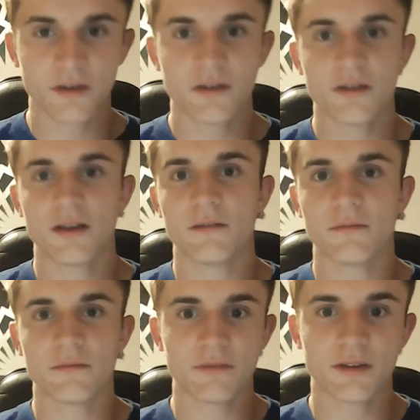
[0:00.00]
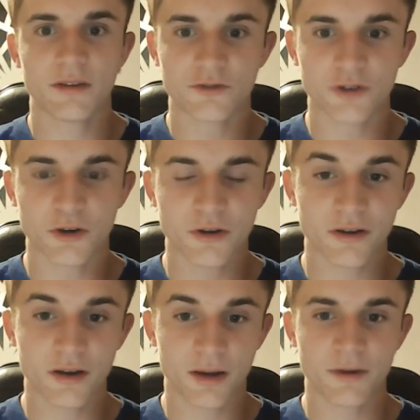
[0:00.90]
And this is a joke.
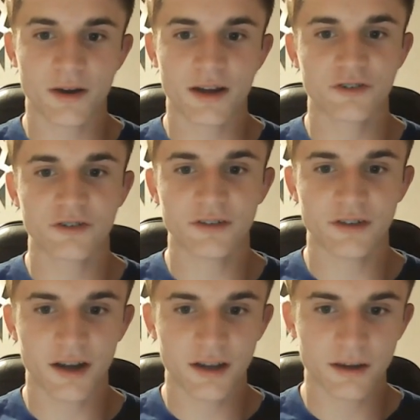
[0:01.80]
I'm not actually dying.